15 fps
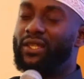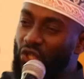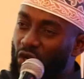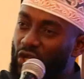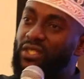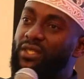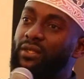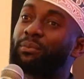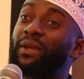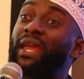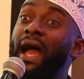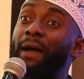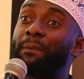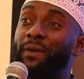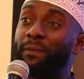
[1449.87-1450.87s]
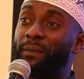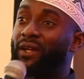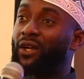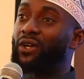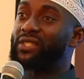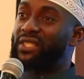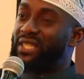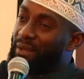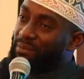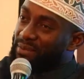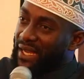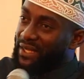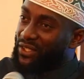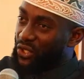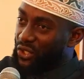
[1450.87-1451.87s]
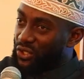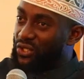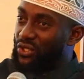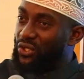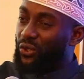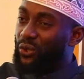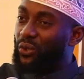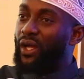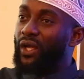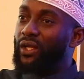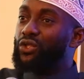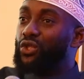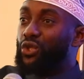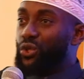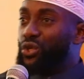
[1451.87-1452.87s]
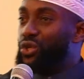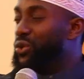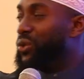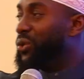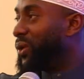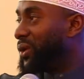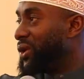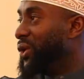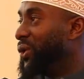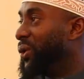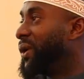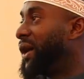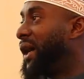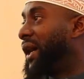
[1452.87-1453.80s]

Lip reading: Just be happy, be content, and just, you know, do you, you know.